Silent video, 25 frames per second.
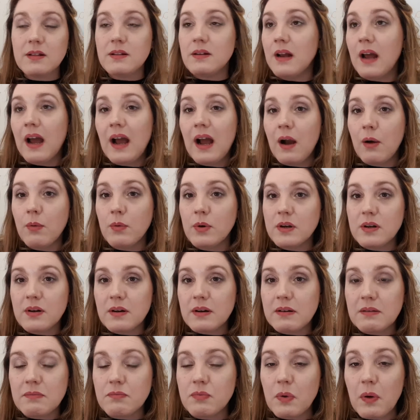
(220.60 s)
I
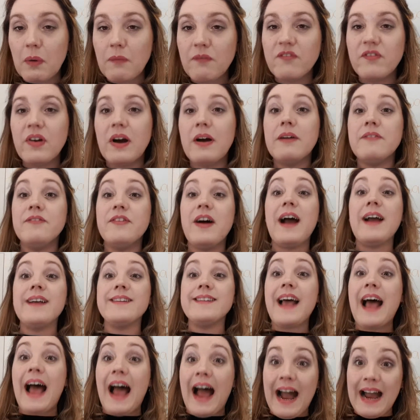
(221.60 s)
would advise
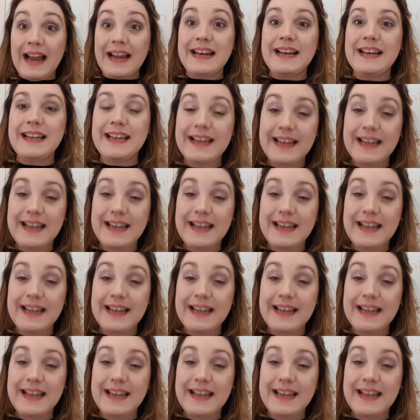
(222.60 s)
highly